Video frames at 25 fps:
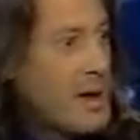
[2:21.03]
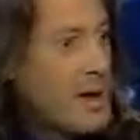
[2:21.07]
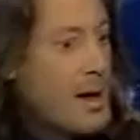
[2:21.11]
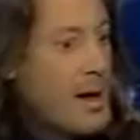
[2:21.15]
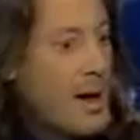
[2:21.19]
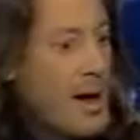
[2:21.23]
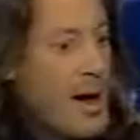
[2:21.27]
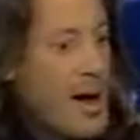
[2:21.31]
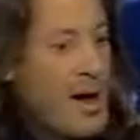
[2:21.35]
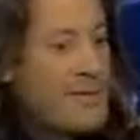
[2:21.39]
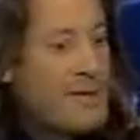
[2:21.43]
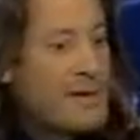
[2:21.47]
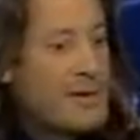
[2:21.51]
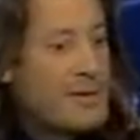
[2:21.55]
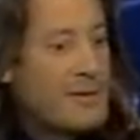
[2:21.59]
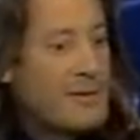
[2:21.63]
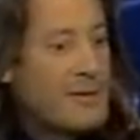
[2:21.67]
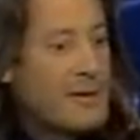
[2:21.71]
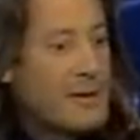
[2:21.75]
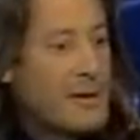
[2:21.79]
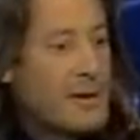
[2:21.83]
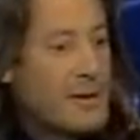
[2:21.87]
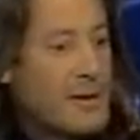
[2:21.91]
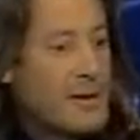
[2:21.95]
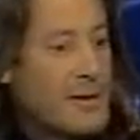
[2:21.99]

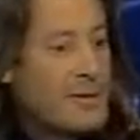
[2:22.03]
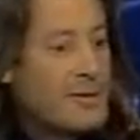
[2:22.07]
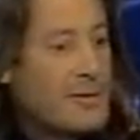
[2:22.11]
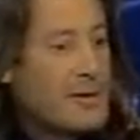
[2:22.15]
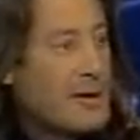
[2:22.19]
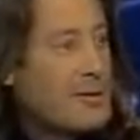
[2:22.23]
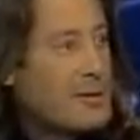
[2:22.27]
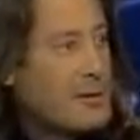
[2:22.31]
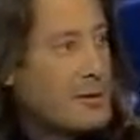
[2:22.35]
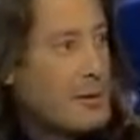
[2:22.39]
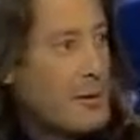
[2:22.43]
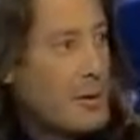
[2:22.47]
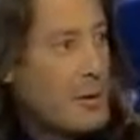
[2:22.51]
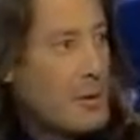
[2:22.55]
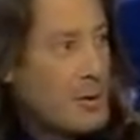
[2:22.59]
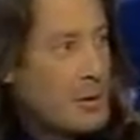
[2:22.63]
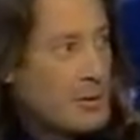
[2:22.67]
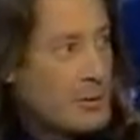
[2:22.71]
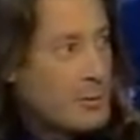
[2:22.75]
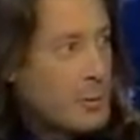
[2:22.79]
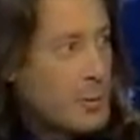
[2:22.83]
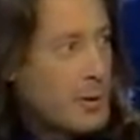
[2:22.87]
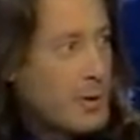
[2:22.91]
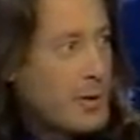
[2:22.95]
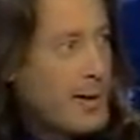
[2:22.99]
Obviously, it doesn't
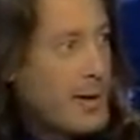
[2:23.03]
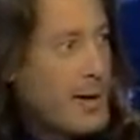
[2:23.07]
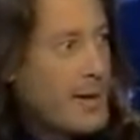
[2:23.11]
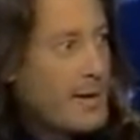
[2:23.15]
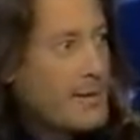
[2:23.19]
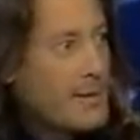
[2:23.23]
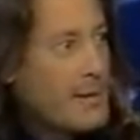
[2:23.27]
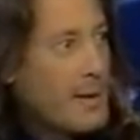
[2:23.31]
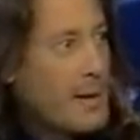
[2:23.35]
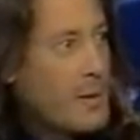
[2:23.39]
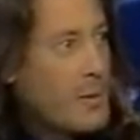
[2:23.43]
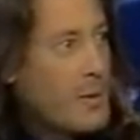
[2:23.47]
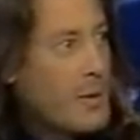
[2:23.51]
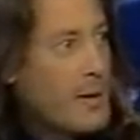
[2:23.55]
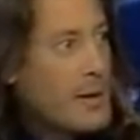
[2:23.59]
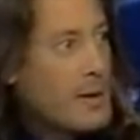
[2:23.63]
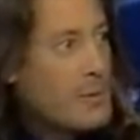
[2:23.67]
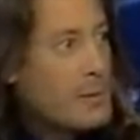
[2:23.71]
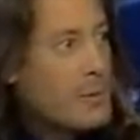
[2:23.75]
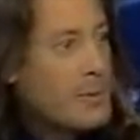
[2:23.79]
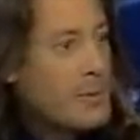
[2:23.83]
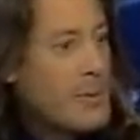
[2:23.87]
always work out that way,